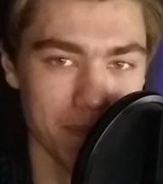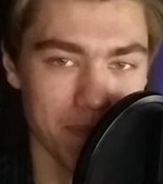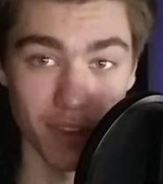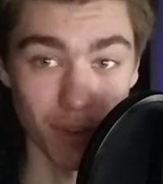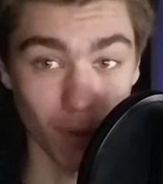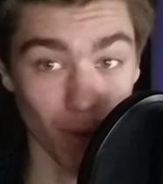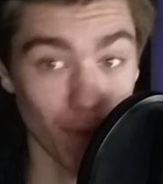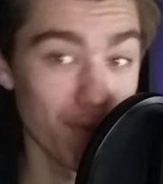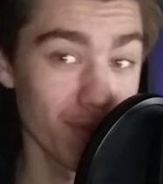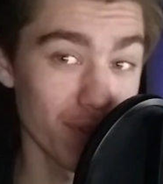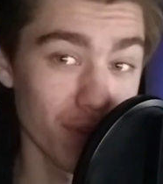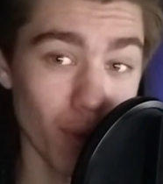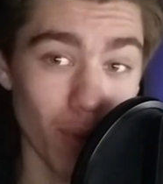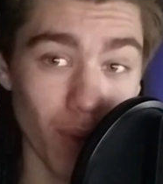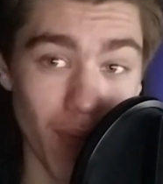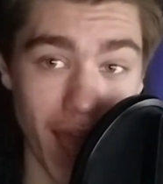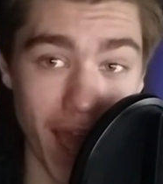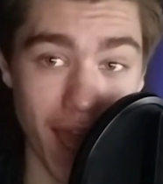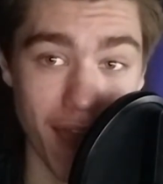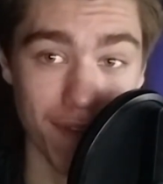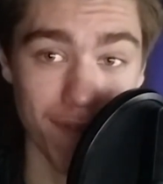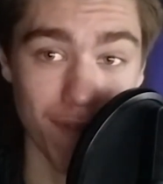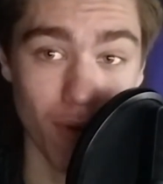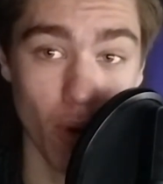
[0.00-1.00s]
So if you don't
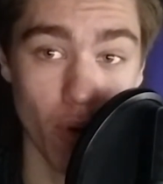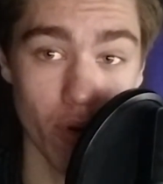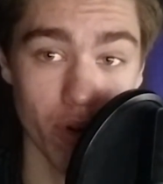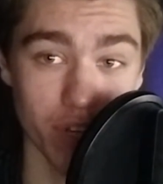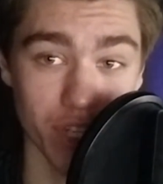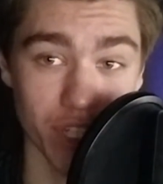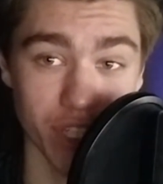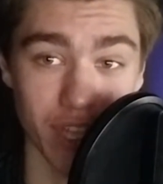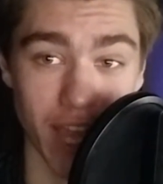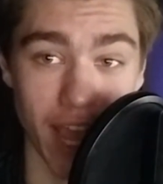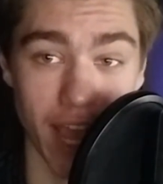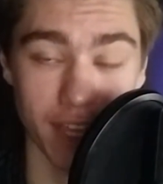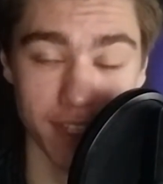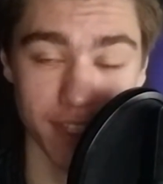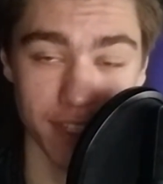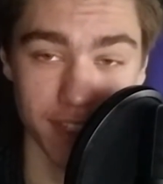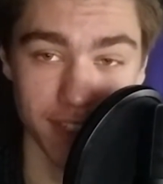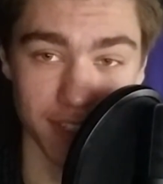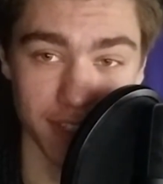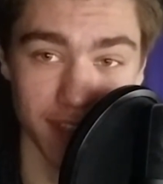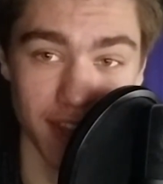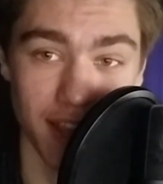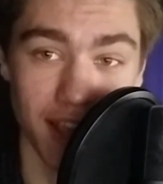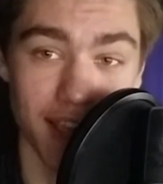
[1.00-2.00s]
have Origin
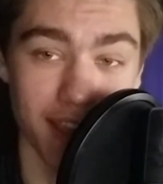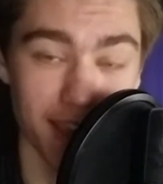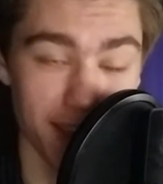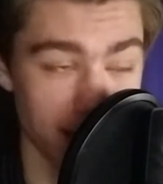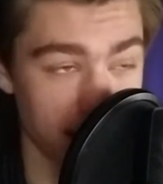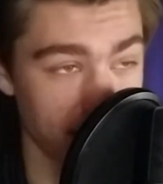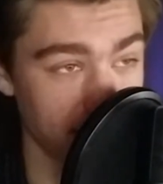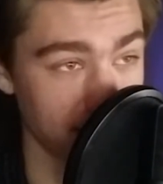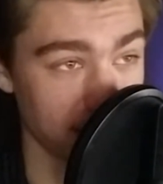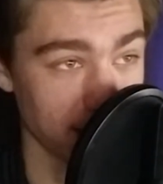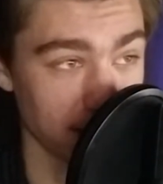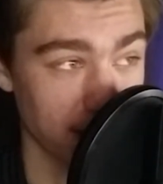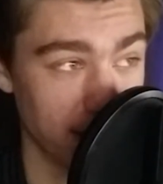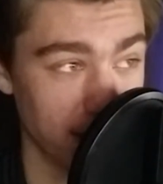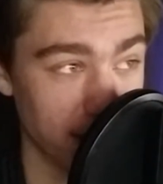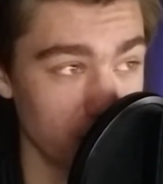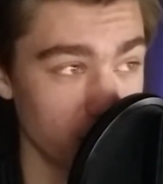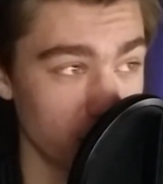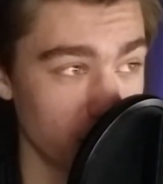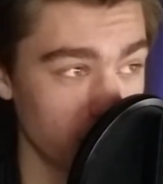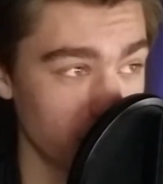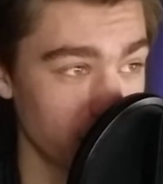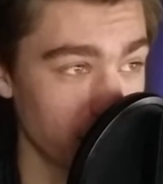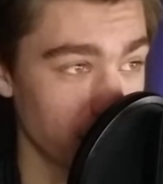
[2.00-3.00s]
access yet, then
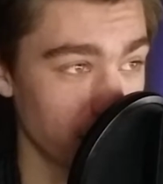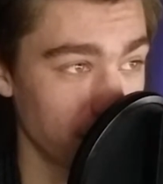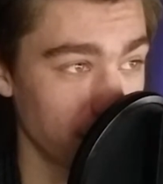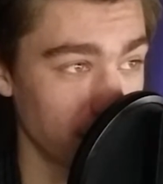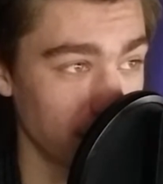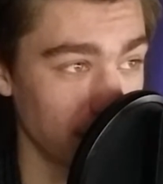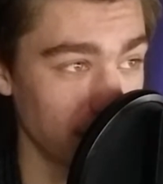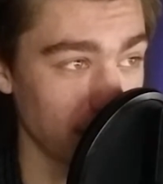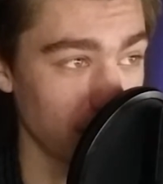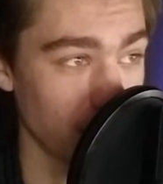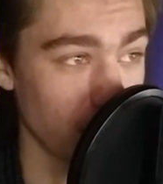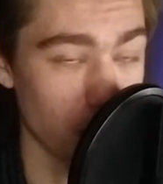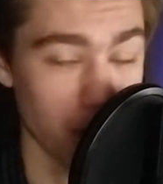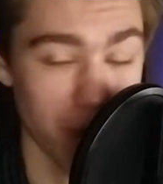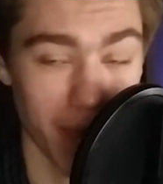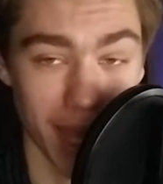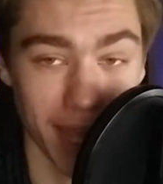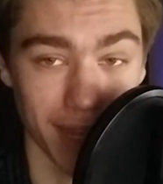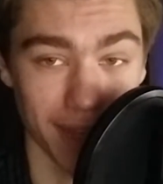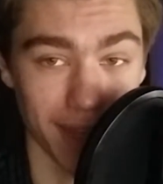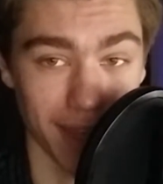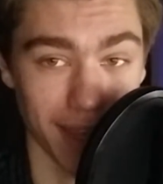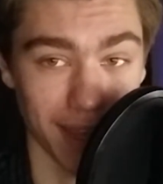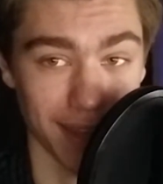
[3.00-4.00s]
you should definitely go
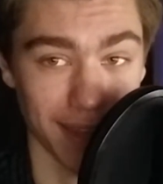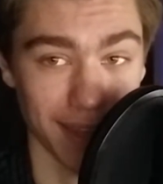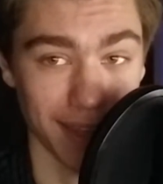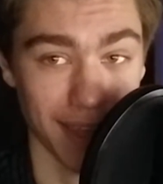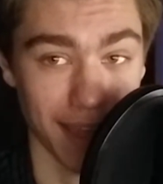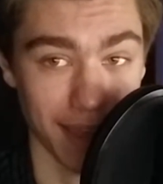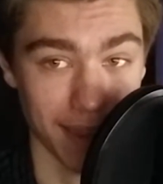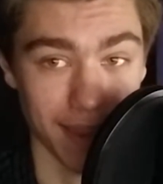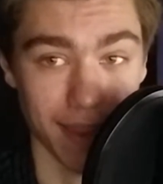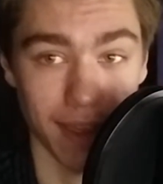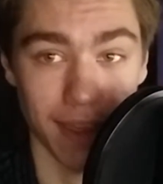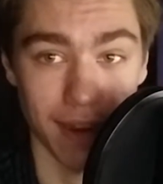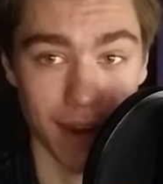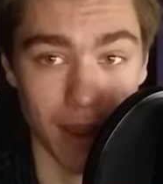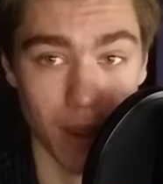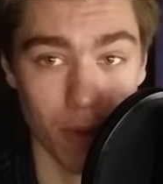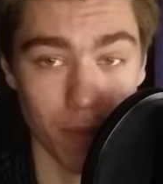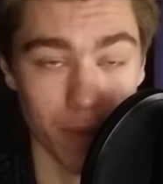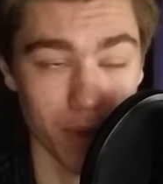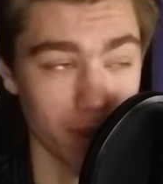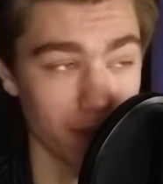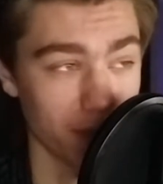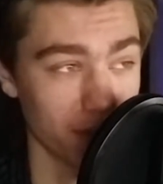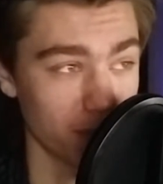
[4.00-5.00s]
ahead and get that
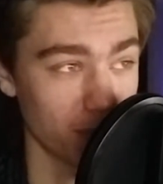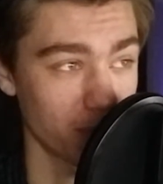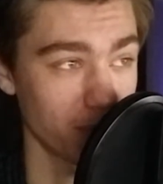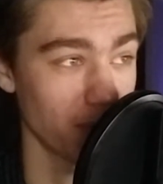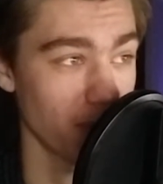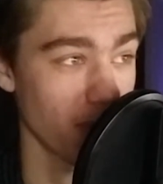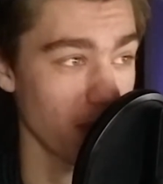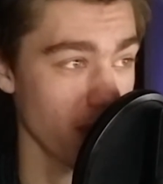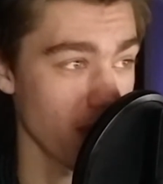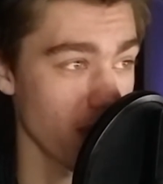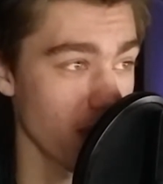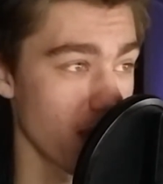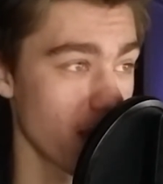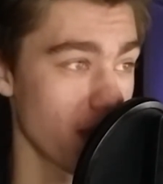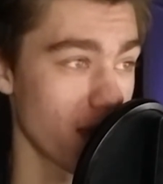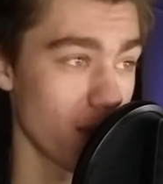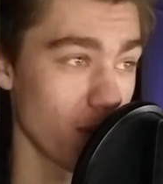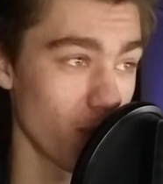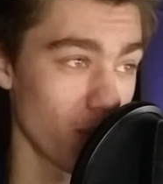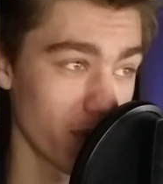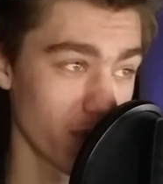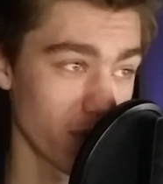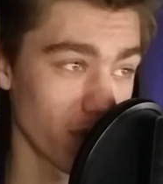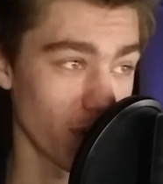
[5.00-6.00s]
now, because
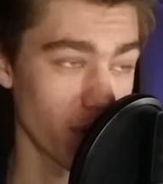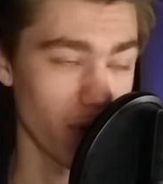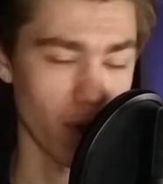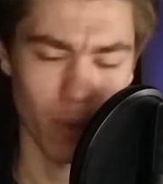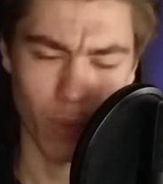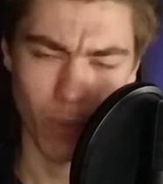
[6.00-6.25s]
with